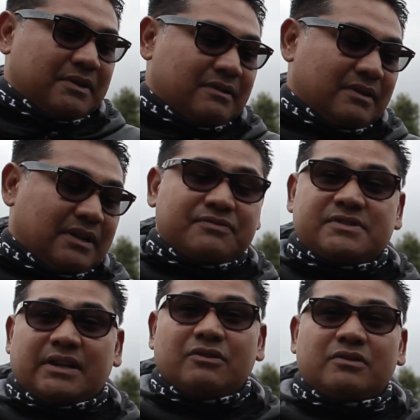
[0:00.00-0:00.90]
mil lift
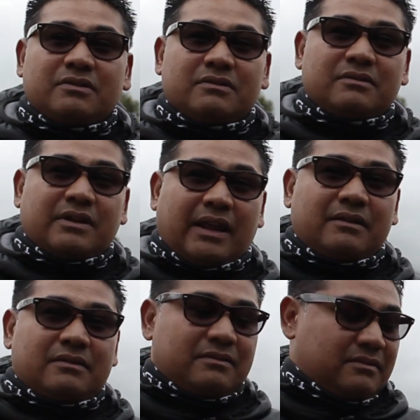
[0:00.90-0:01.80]
stroke
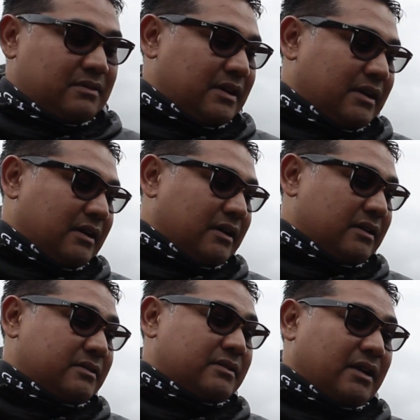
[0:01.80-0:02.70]
crank,
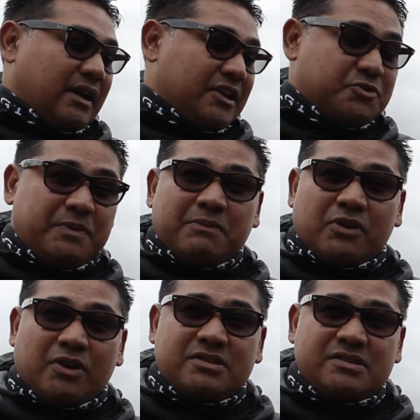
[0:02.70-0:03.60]
H-beam
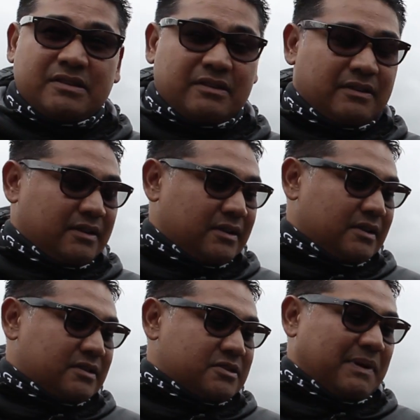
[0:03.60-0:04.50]
rods.
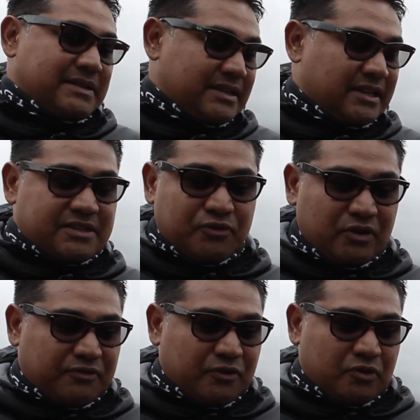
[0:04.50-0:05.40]
So basically it's
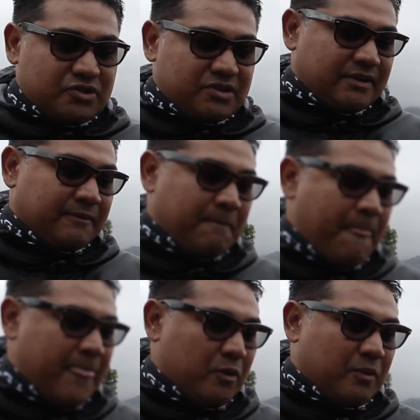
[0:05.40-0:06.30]
fully forged
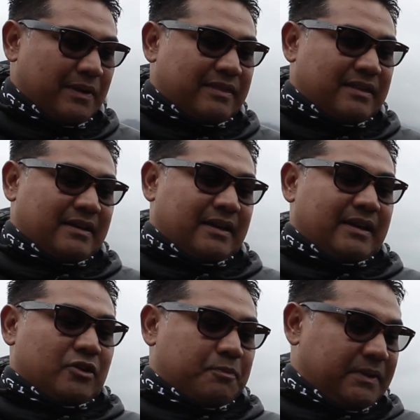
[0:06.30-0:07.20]
with
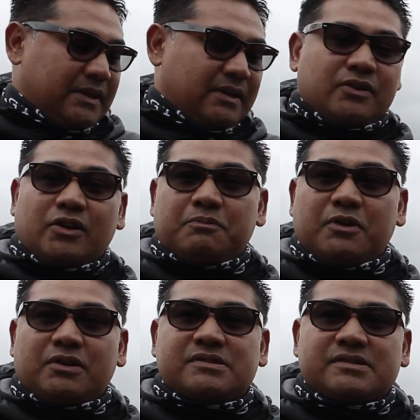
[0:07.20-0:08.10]
ARP rod
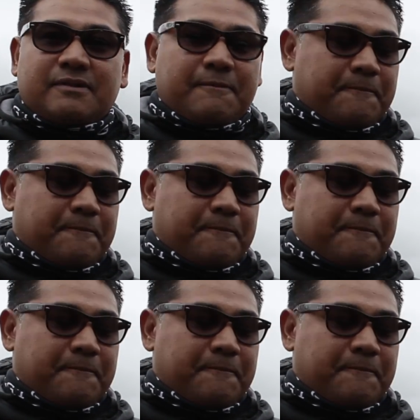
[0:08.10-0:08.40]
bolts.